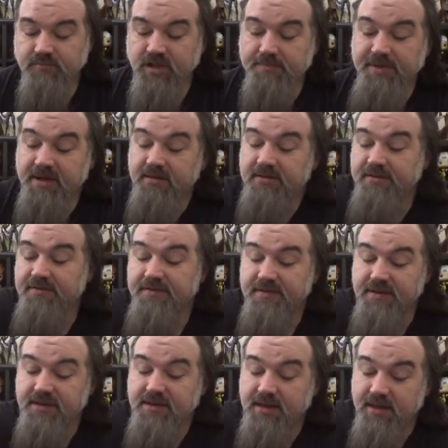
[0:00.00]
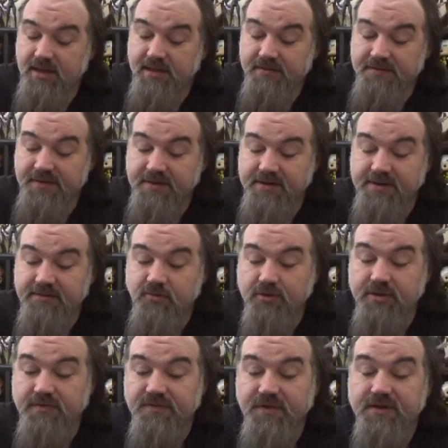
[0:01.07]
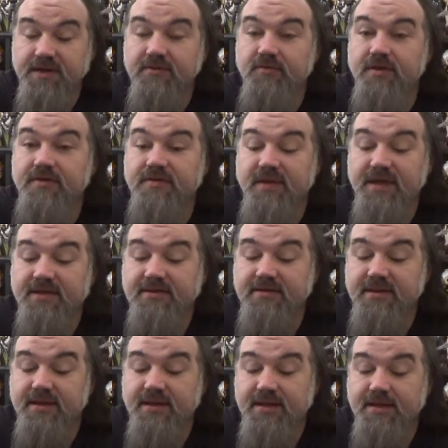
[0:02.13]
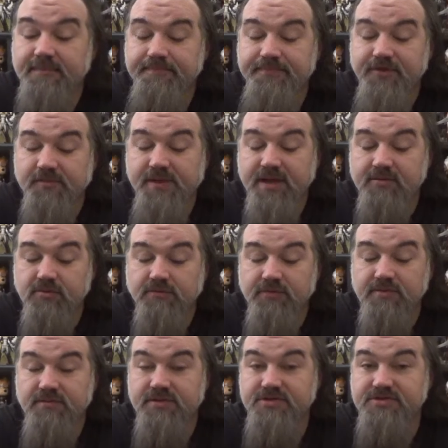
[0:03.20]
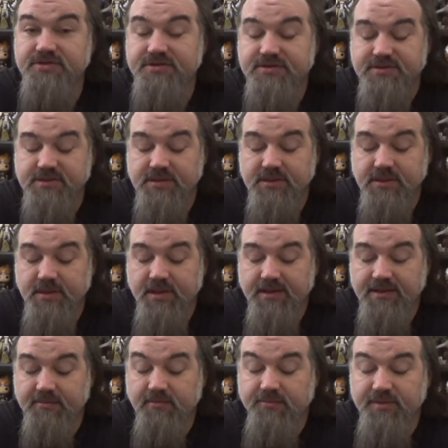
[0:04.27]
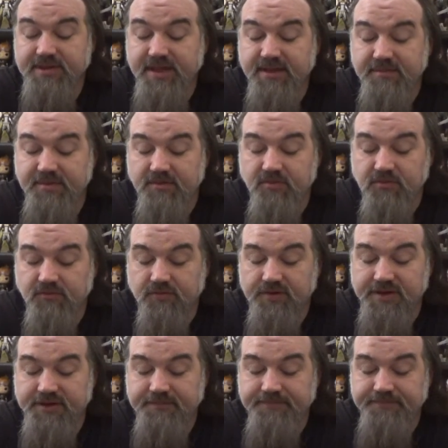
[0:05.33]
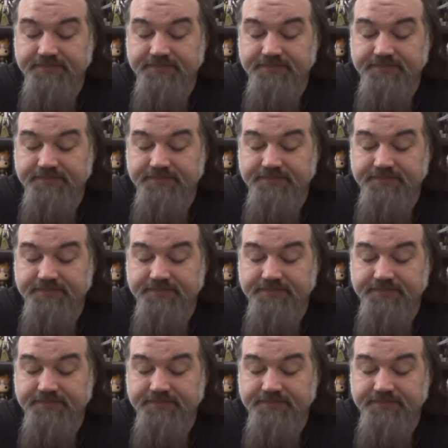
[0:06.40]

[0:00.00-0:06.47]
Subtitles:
Apparently, the working theory was that the Omega Wolverine was someone pretending to be Wolverine.